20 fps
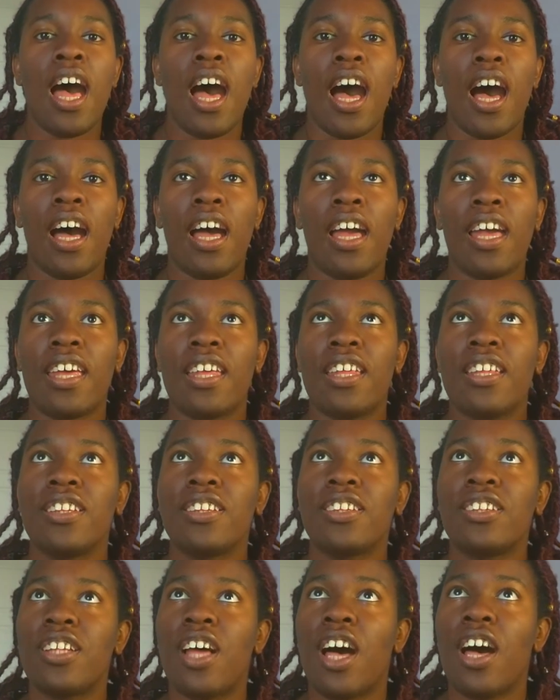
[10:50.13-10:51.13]
I
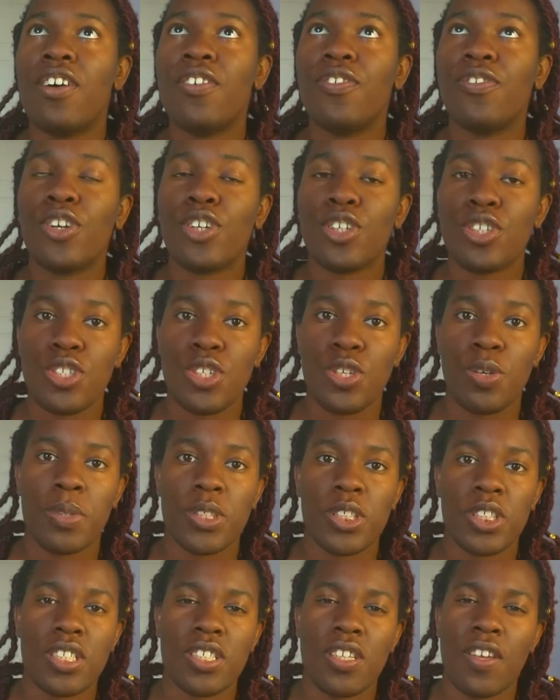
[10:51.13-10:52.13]
love her so
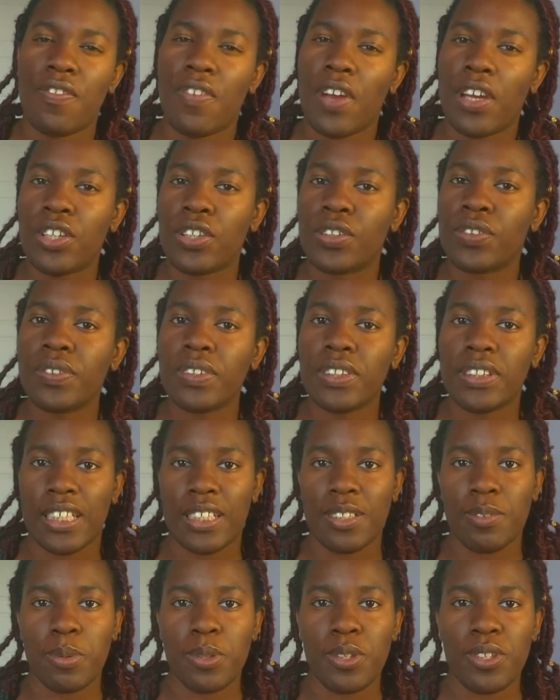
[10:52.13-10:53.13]
much because I find her
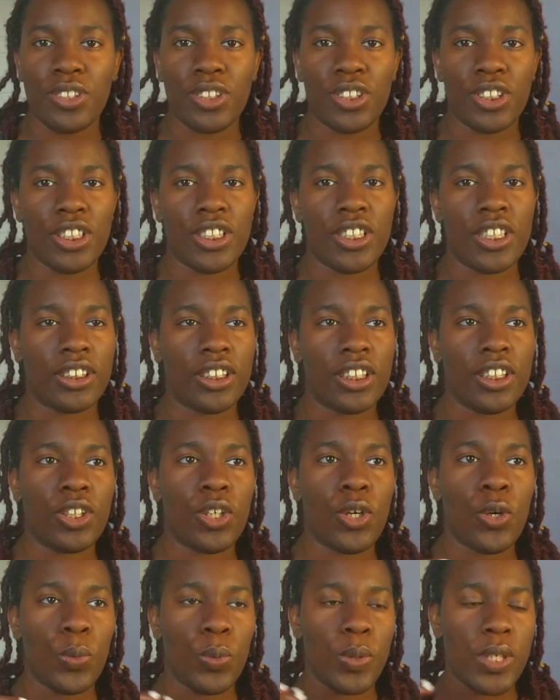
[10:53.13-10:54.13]
relatable. She doesn't
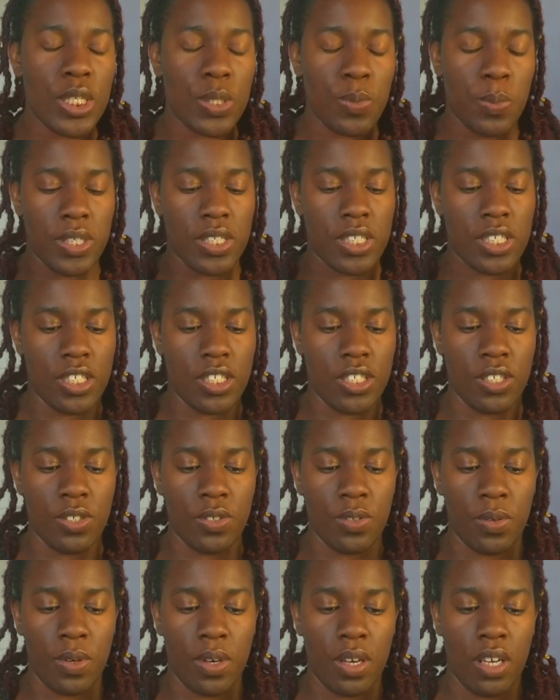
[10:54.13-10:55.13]
always want
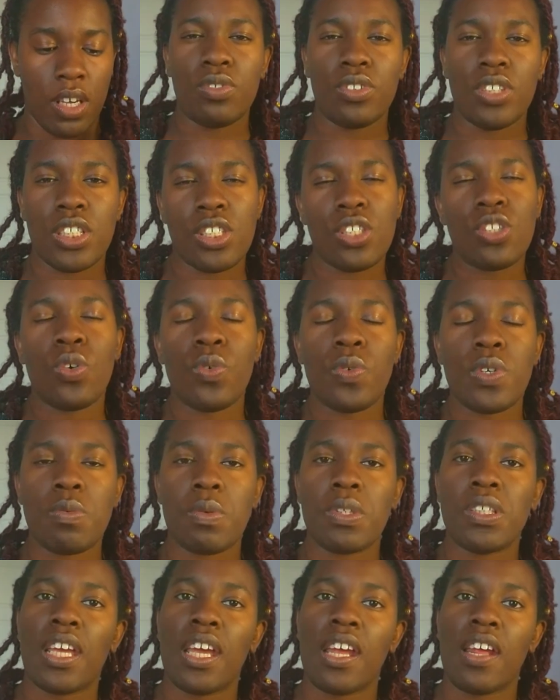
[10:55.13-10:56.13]
to
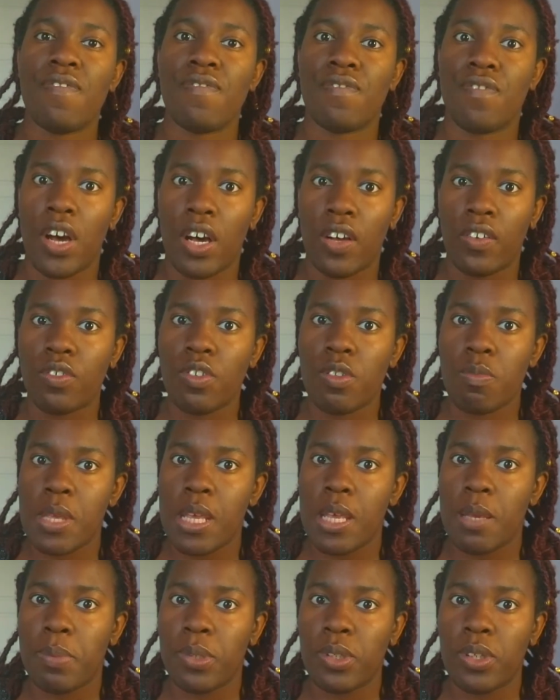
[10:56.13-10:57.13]
get involved with
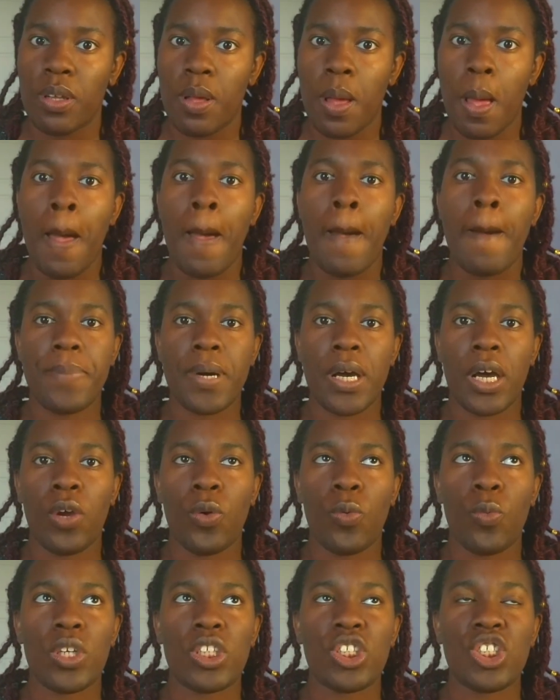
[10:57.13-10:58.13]
people,
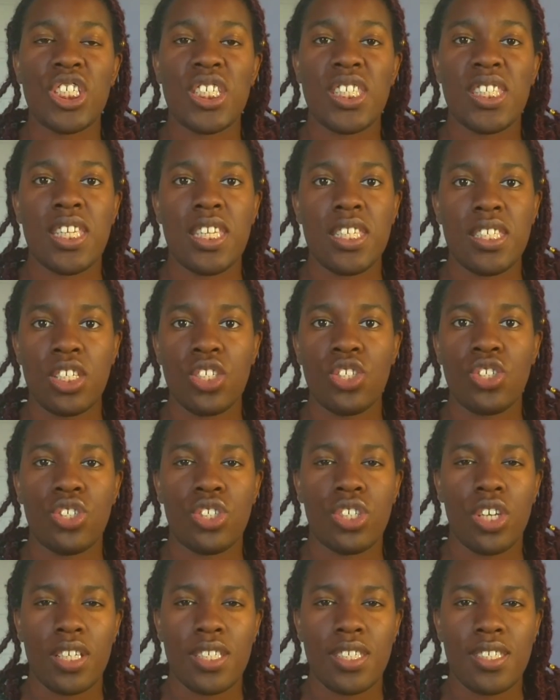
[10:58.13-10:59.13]
but when she sees
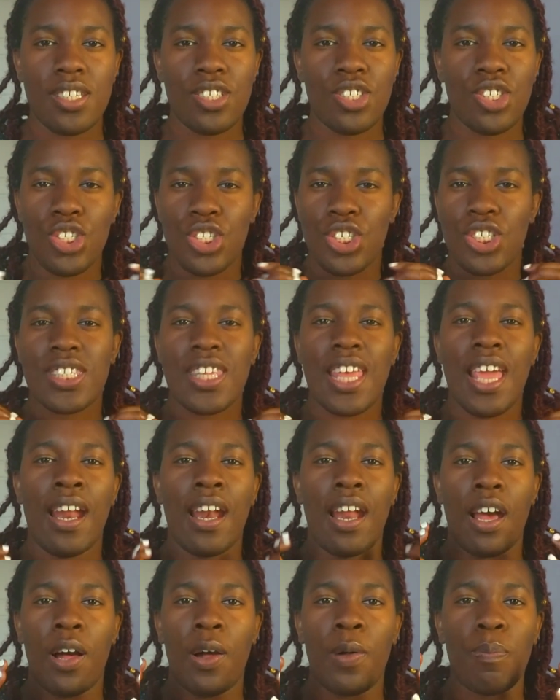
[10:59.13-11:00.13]
injustice, she just can't
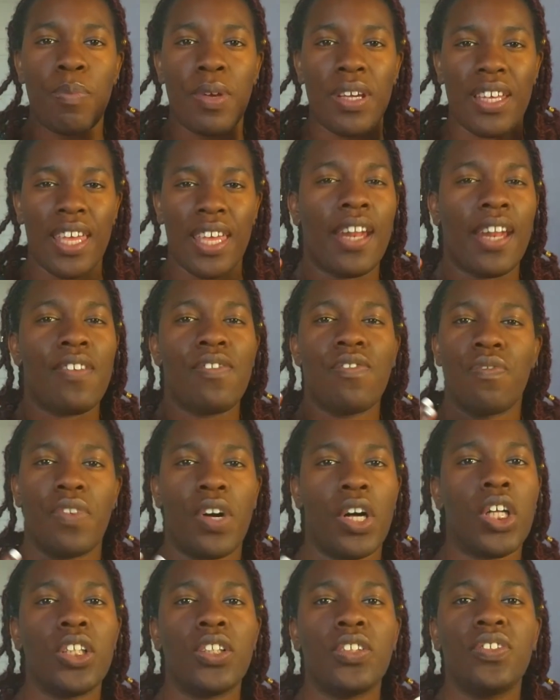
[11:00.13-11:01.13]
help but
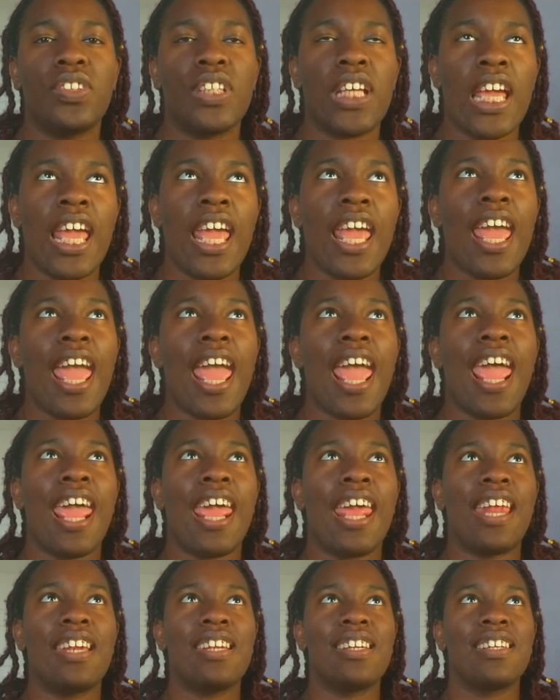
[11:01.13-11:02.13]
involved.
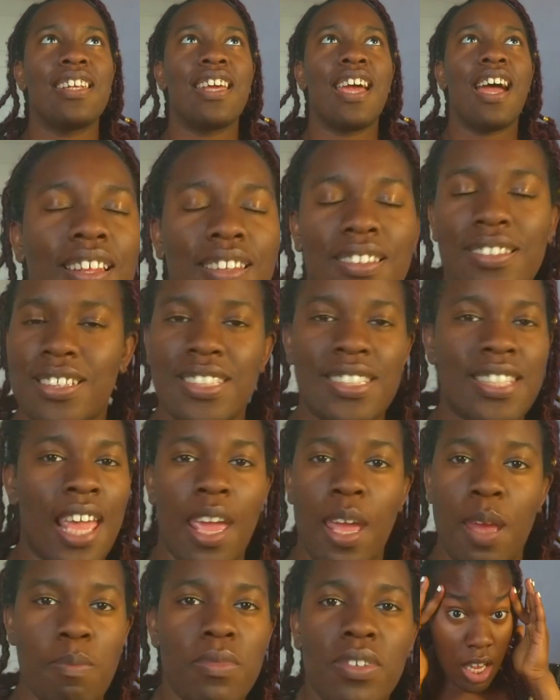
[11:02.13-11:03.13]
And
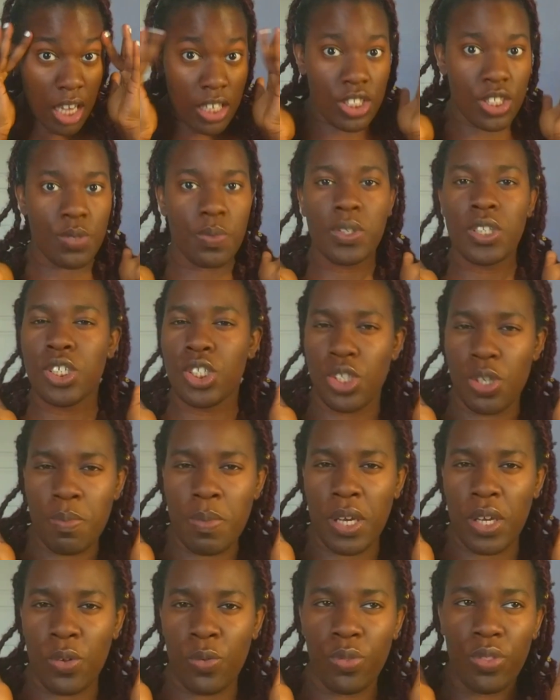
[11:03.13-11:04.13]
same, I just want to do
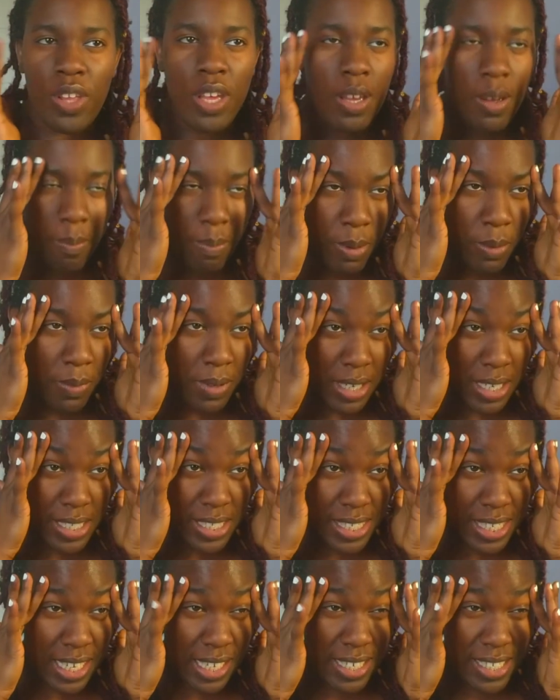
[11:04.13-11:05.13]
my own thing, but when I
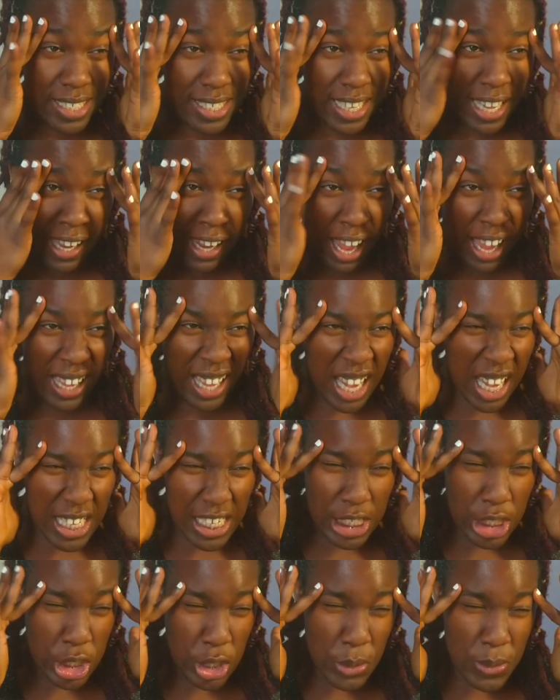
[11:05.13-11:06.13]
see it, it's like, I
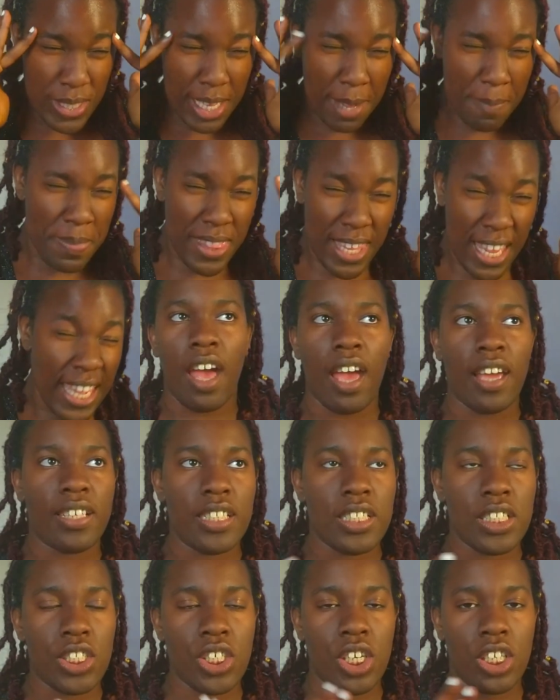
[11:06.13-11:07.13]
gotta do something. I
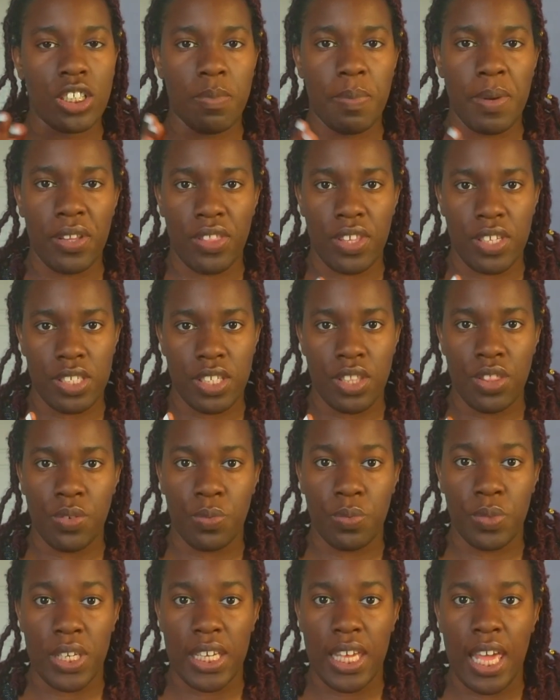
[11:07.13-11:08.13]
didn't talk about this in the
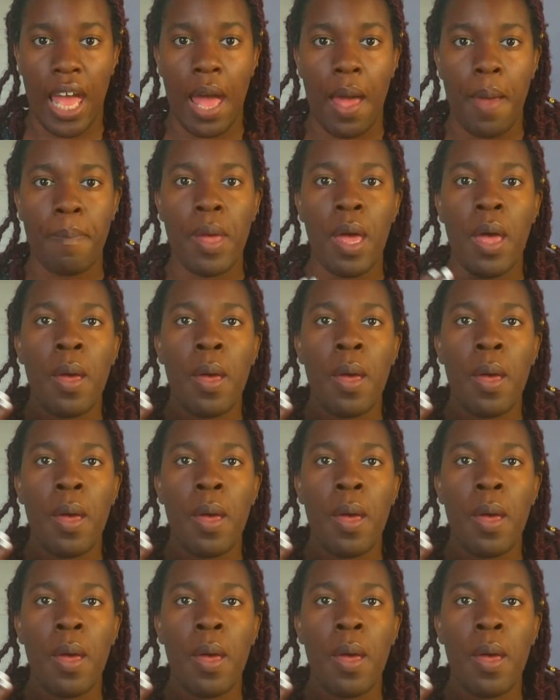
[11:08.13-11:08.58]
recap.